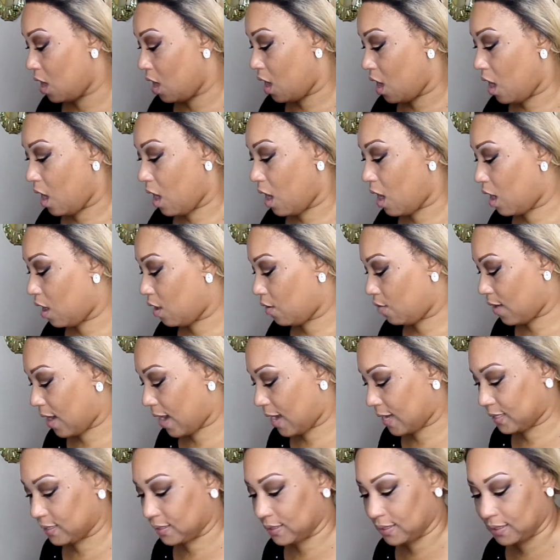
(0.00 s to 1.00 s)
All
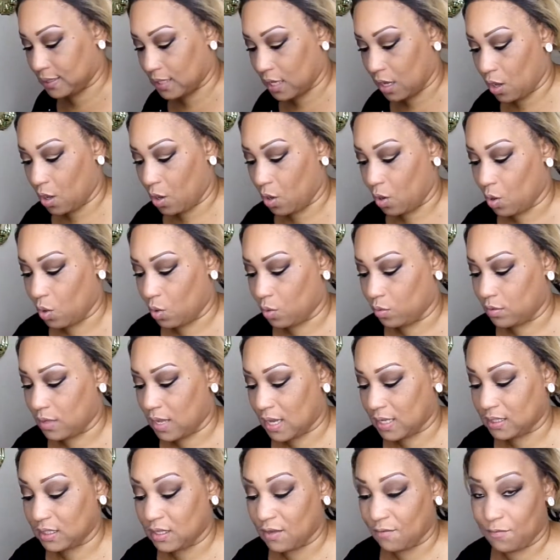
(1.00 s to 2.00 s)
right, so
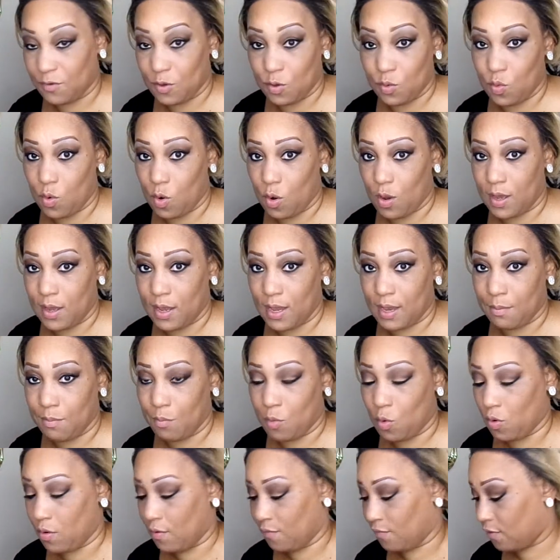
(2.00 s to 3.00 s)
that's if you want a
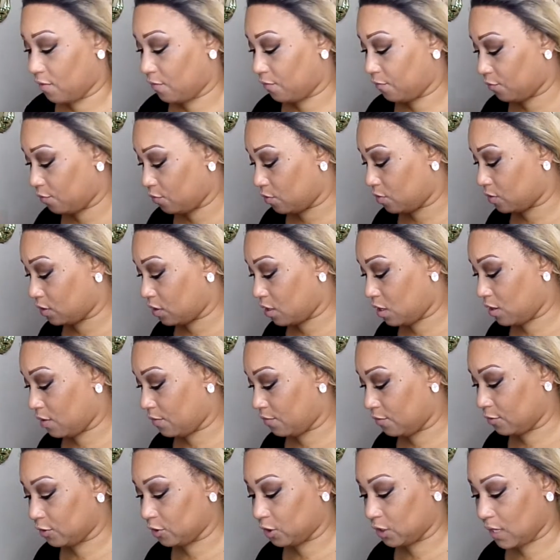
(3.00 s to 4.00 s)
more of a full
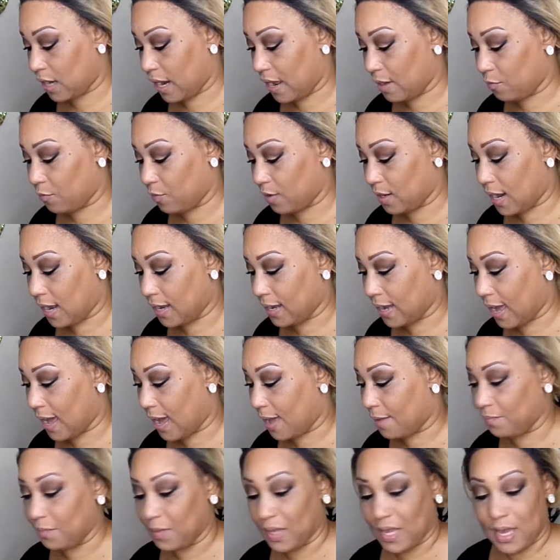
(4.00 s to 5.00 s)
coverage like what I
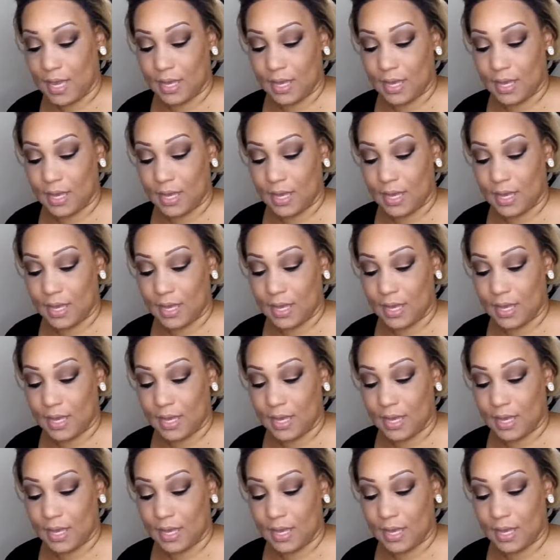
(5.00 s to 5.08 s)
got.